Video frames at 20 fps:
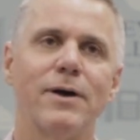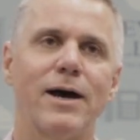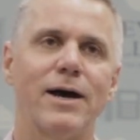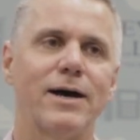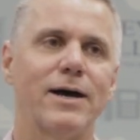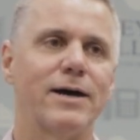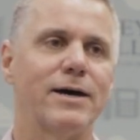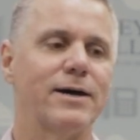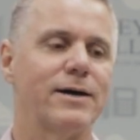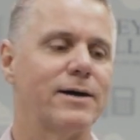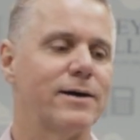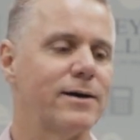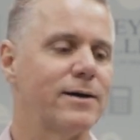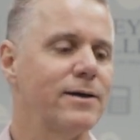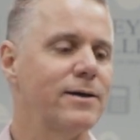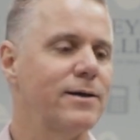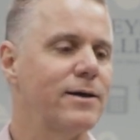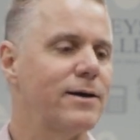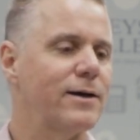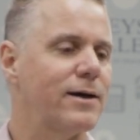uh,
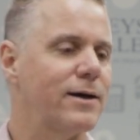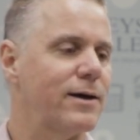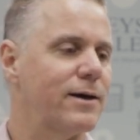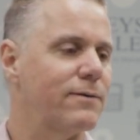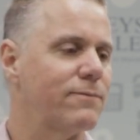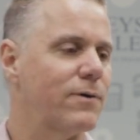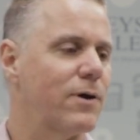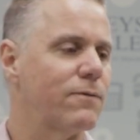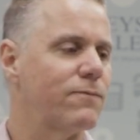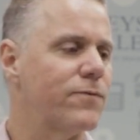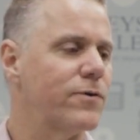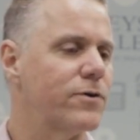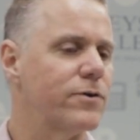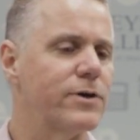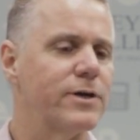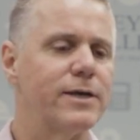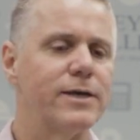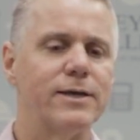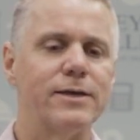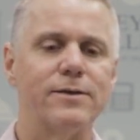a, a,
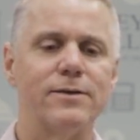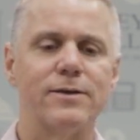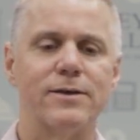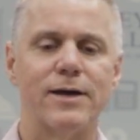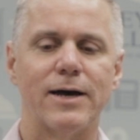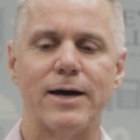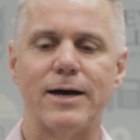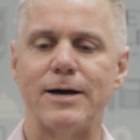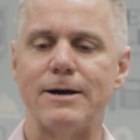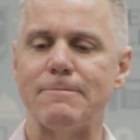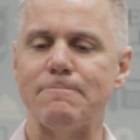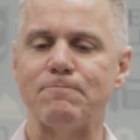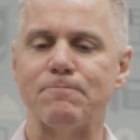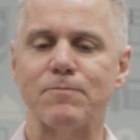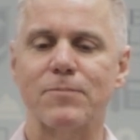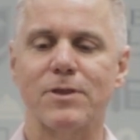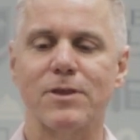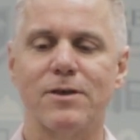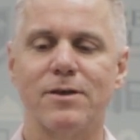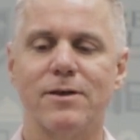very
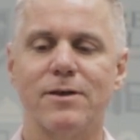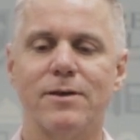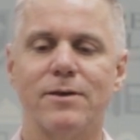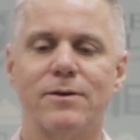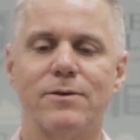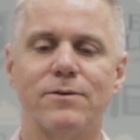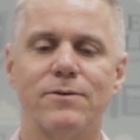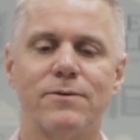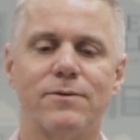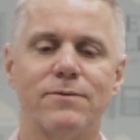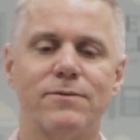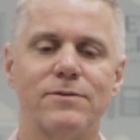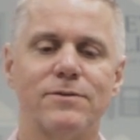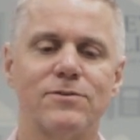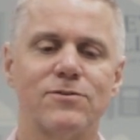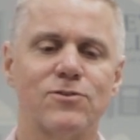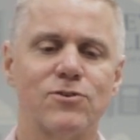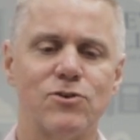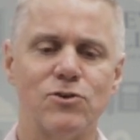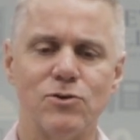um,
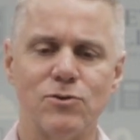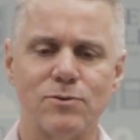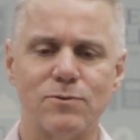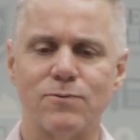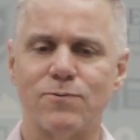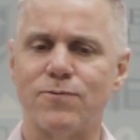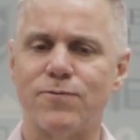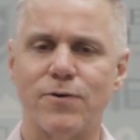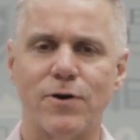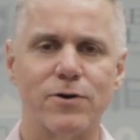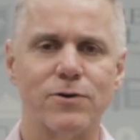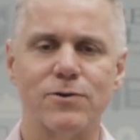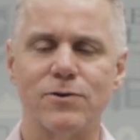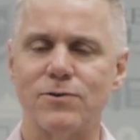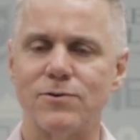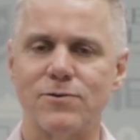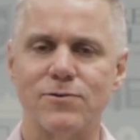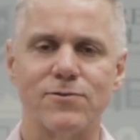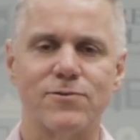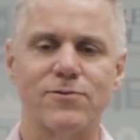
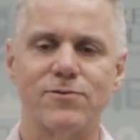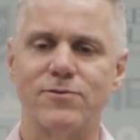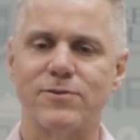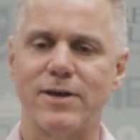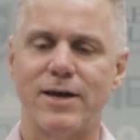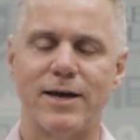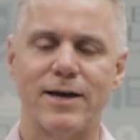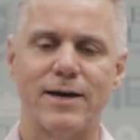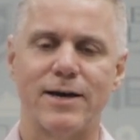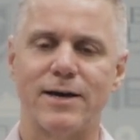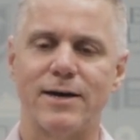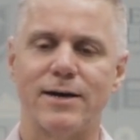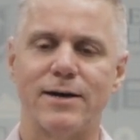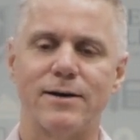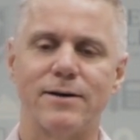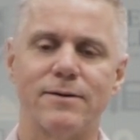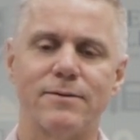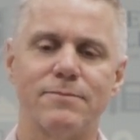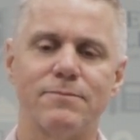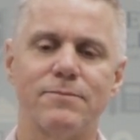student-focused
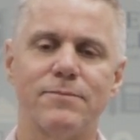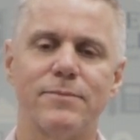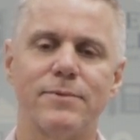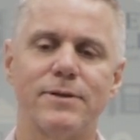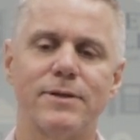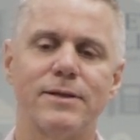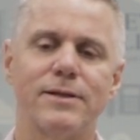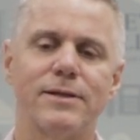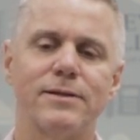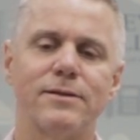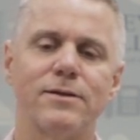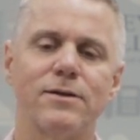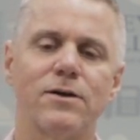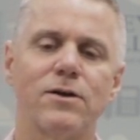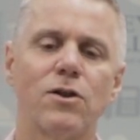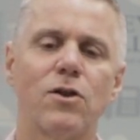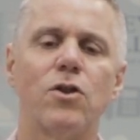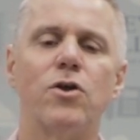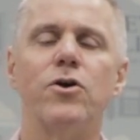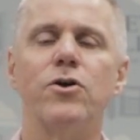uh,
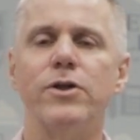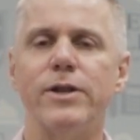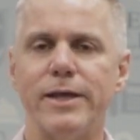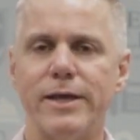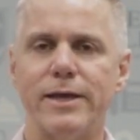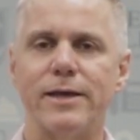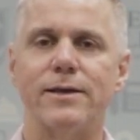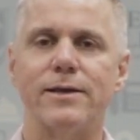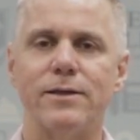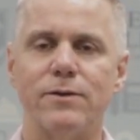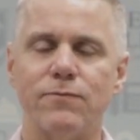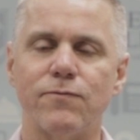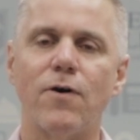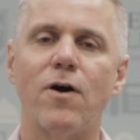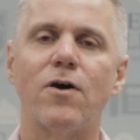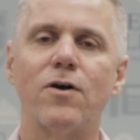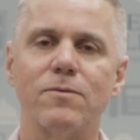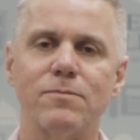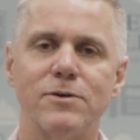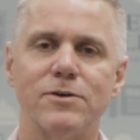learning
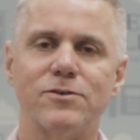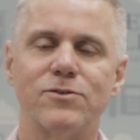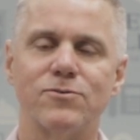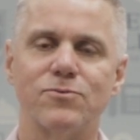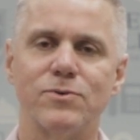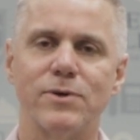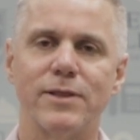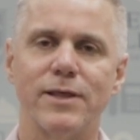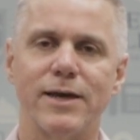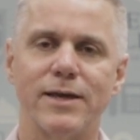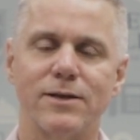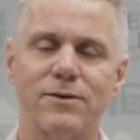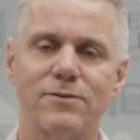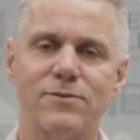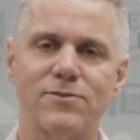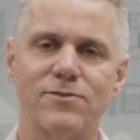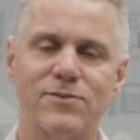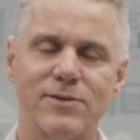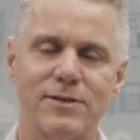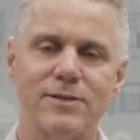environment where they
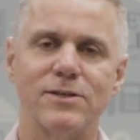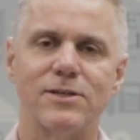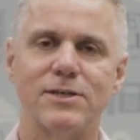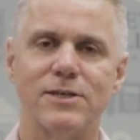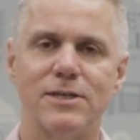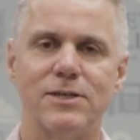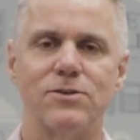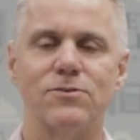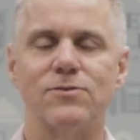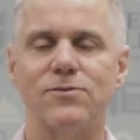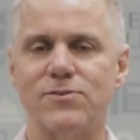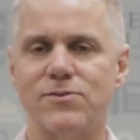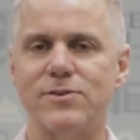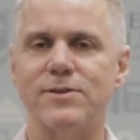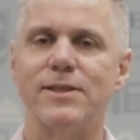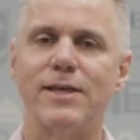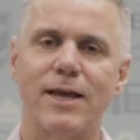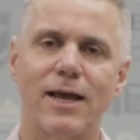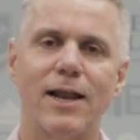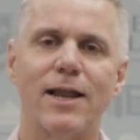can see the teacher and see
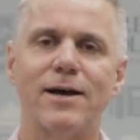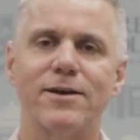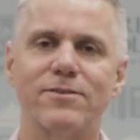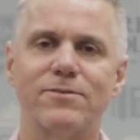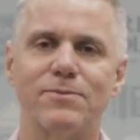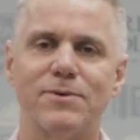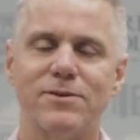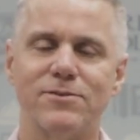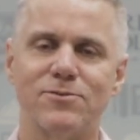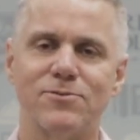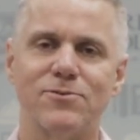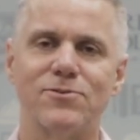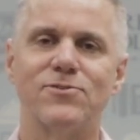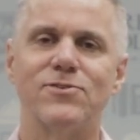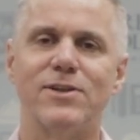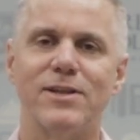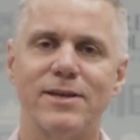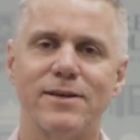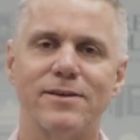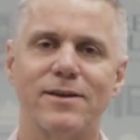their classmates who are
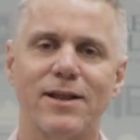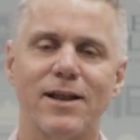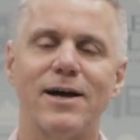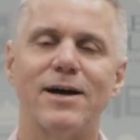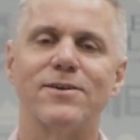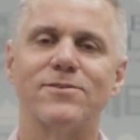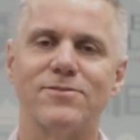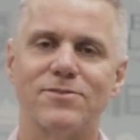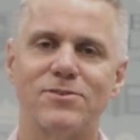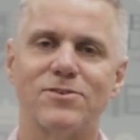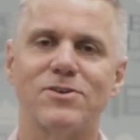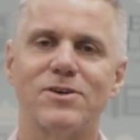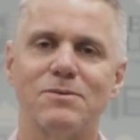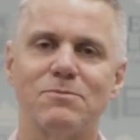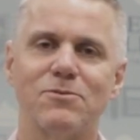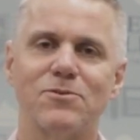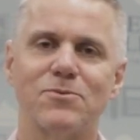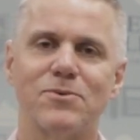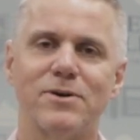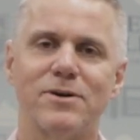sitting in class at the
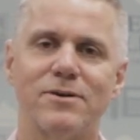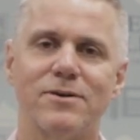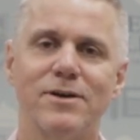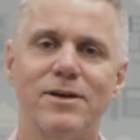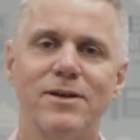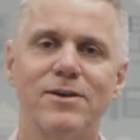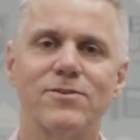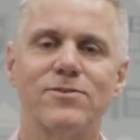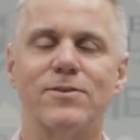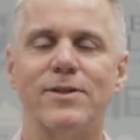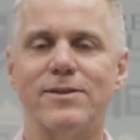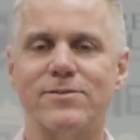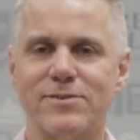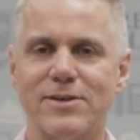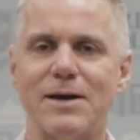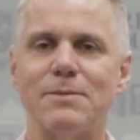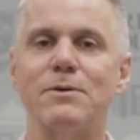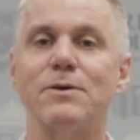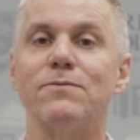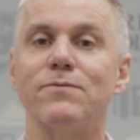time as well. So that's
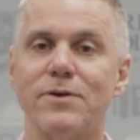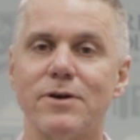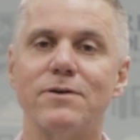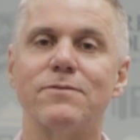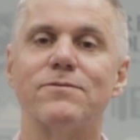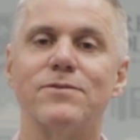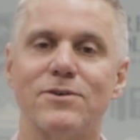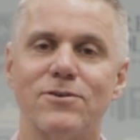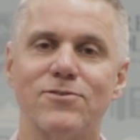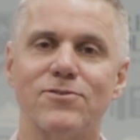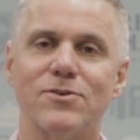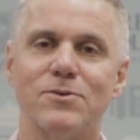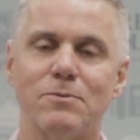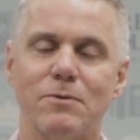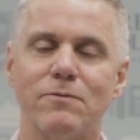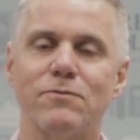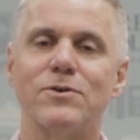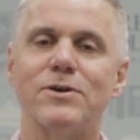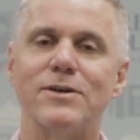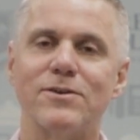coming very, very soon.
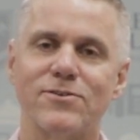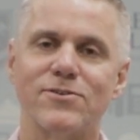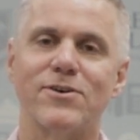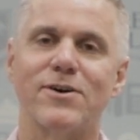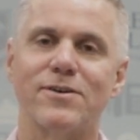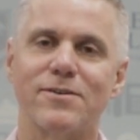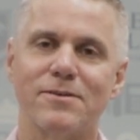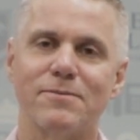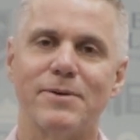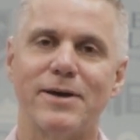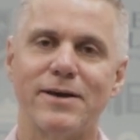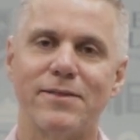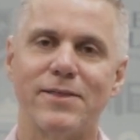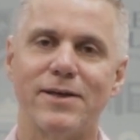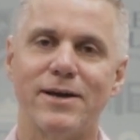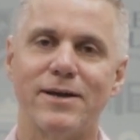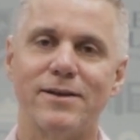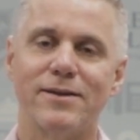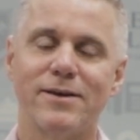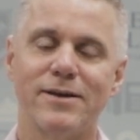We're very excited about
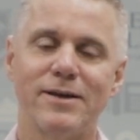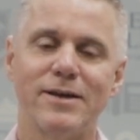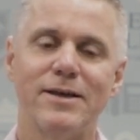that.